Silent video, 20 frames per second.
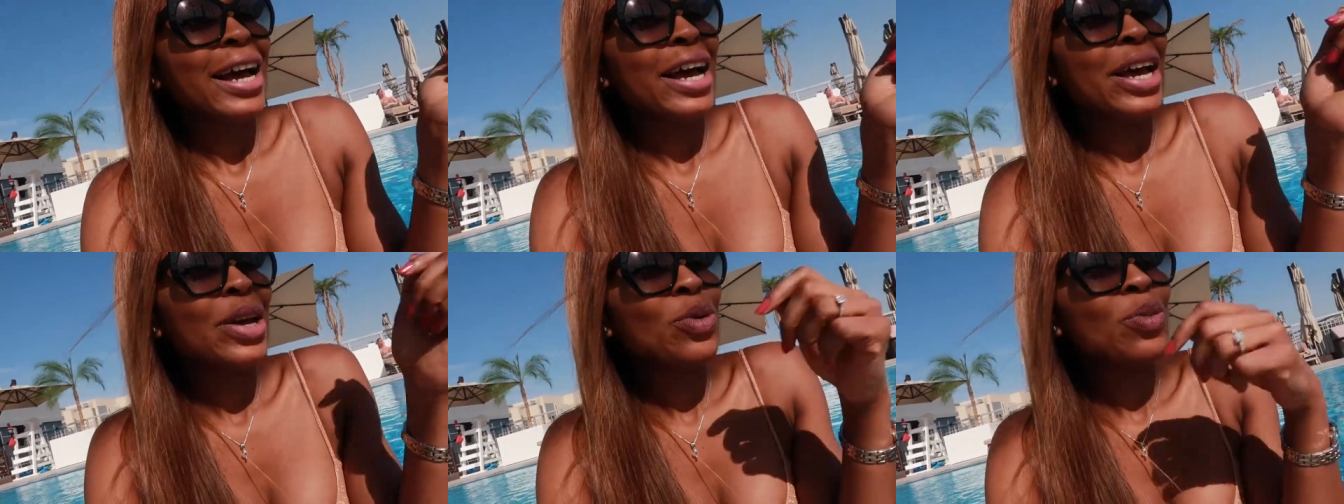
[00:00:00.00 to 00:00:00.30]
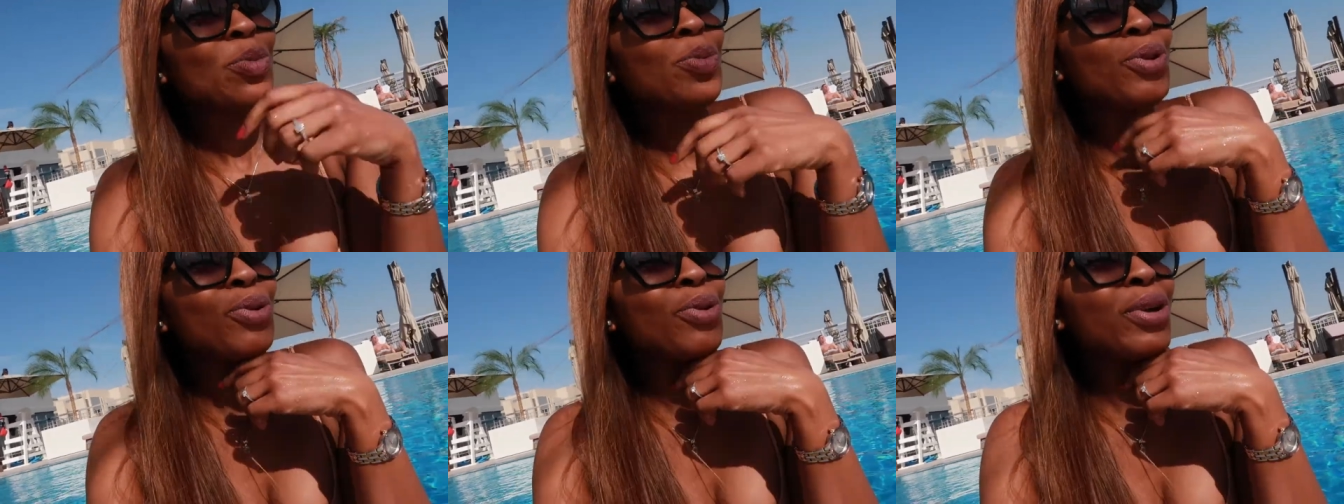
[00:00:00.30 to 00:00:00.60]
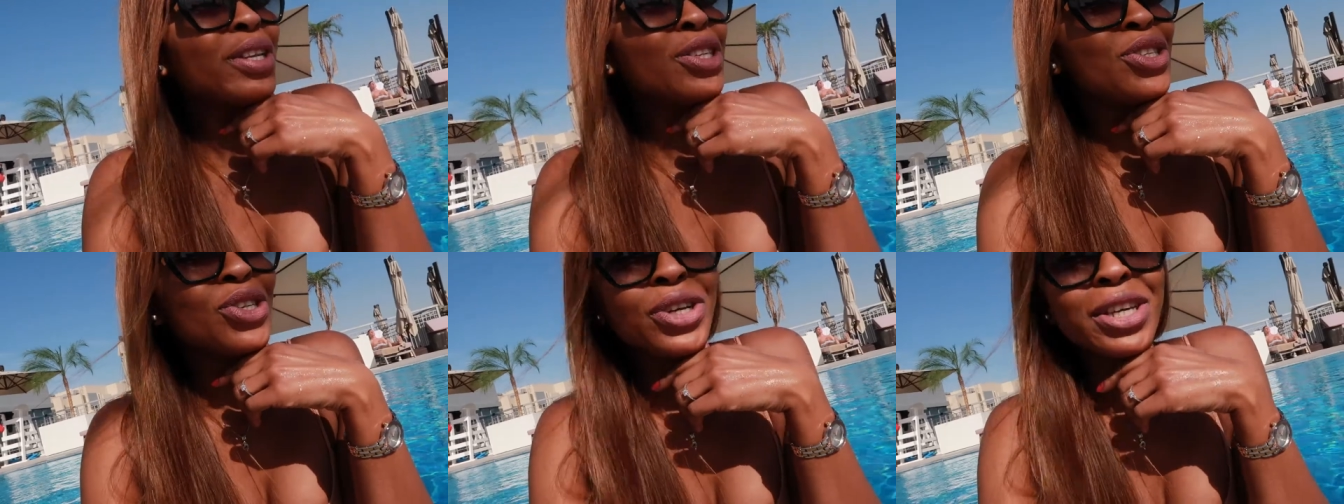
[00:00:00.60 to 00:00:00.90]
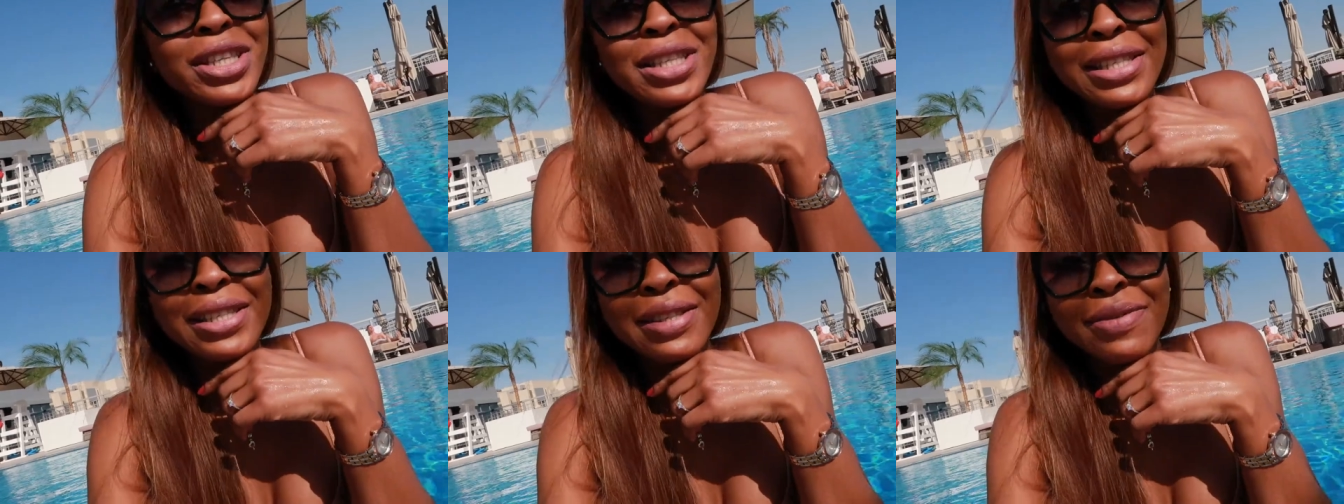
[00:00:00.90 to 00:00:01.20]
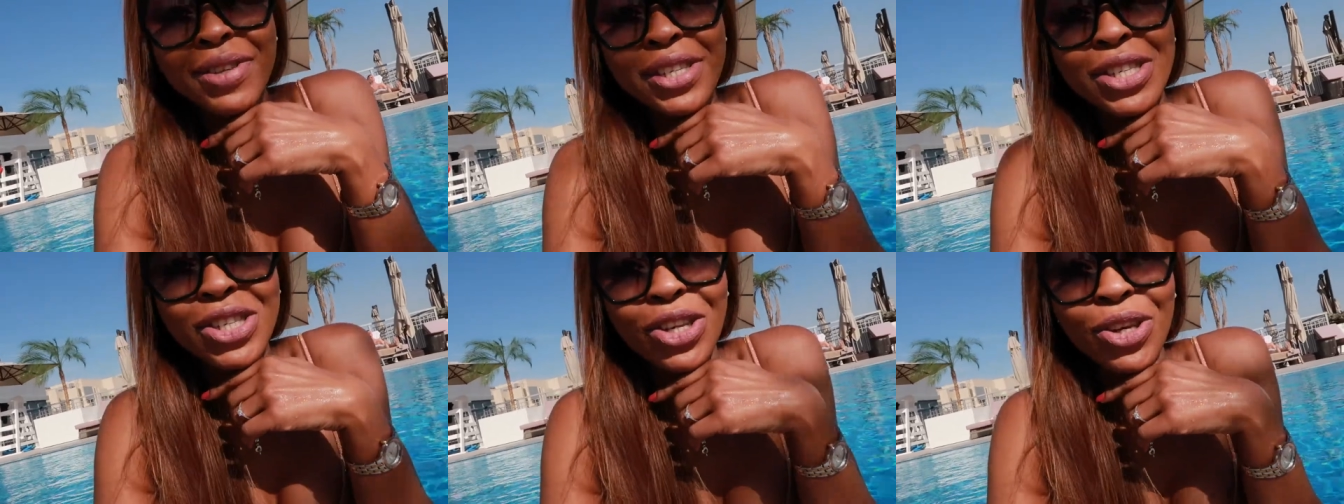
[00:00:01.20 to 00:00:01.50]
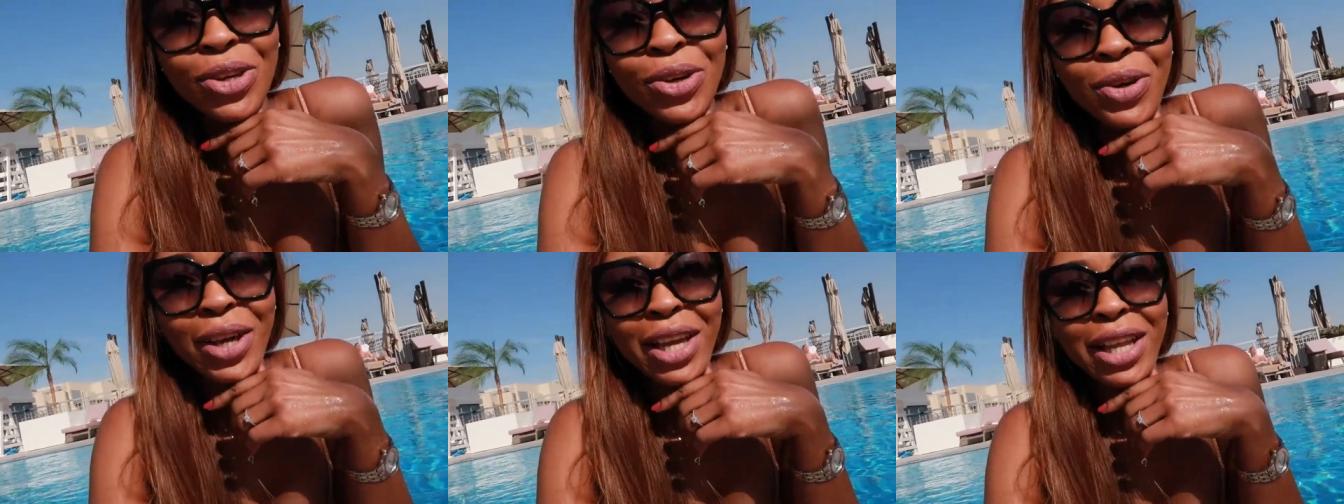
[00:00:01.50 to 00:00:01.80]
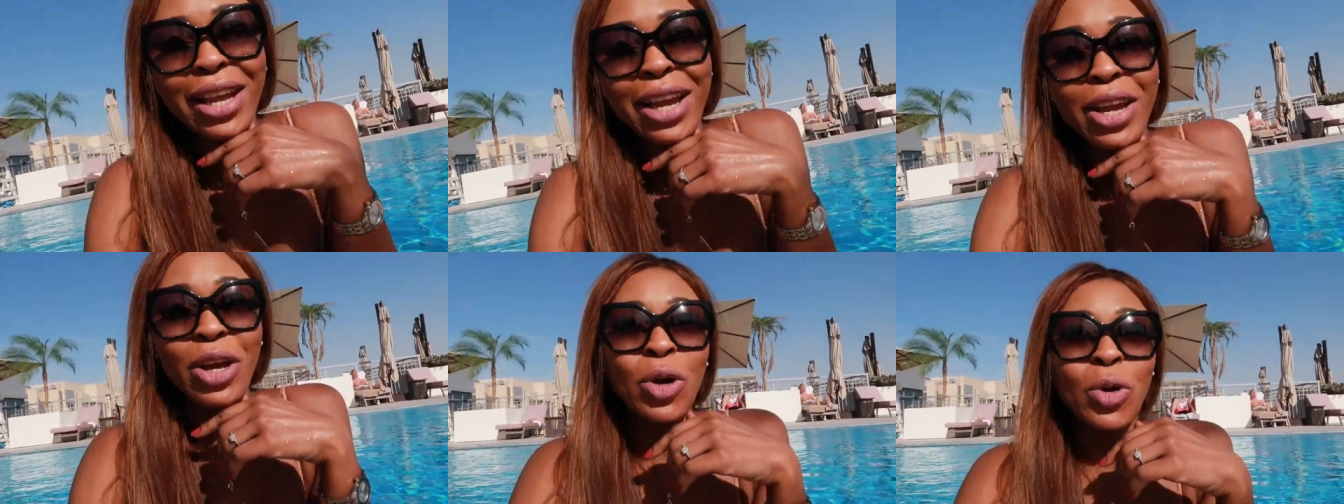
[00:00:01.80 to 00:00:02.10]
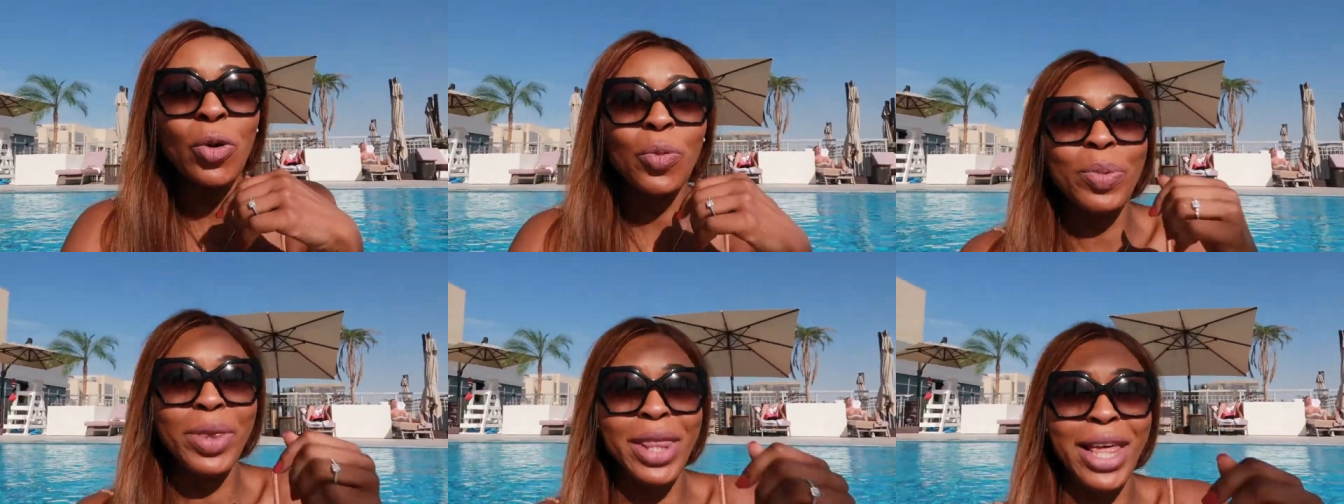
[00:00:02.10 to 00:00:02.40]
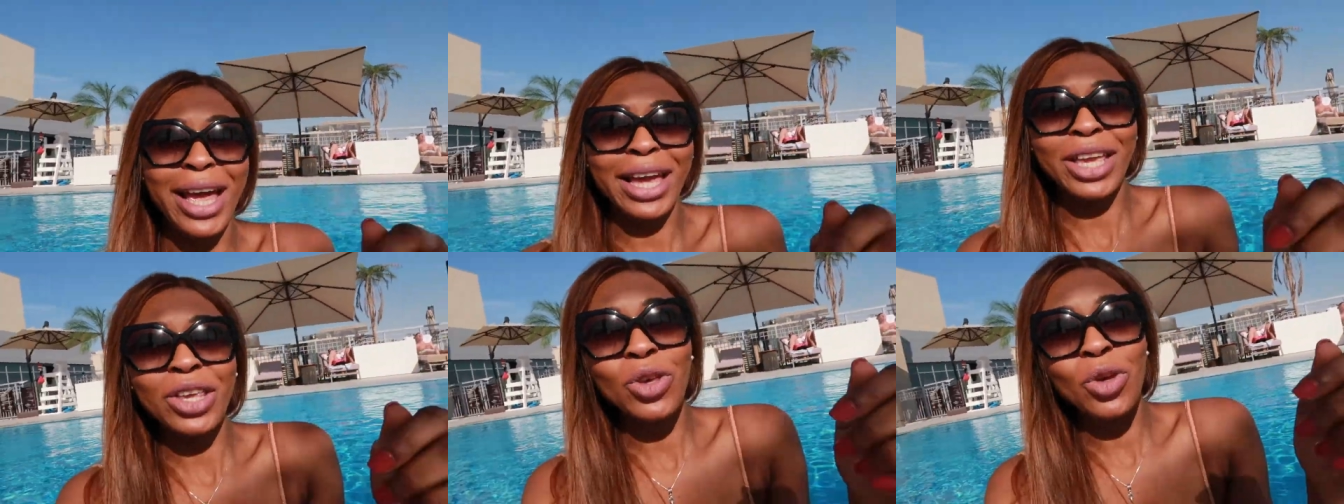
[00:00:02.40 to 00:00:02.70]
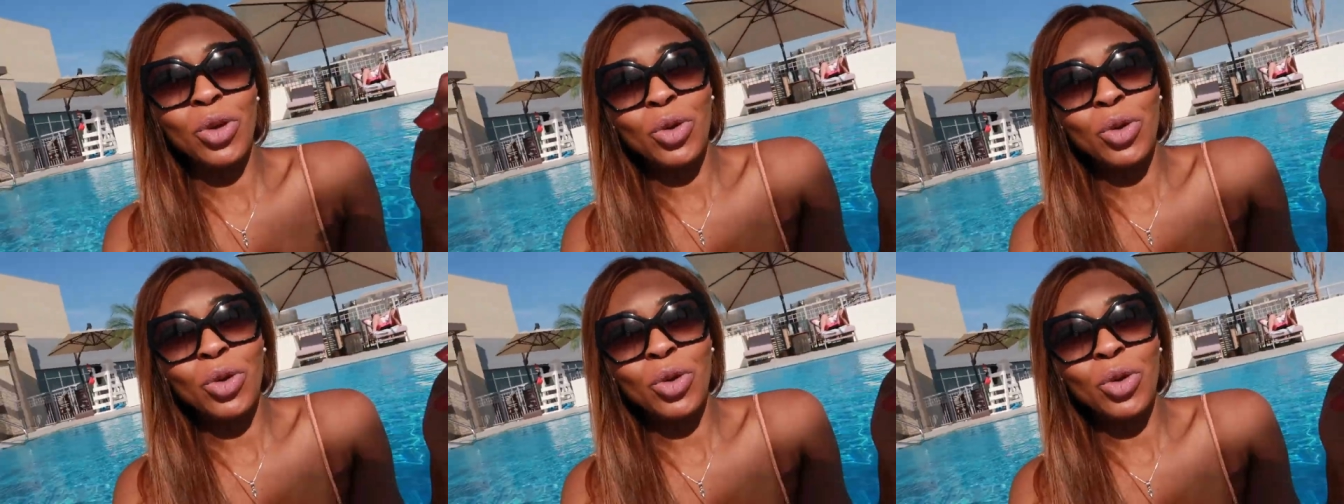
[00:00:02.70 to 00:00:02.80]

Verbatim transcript: I hope you enjoyed this video and I hope that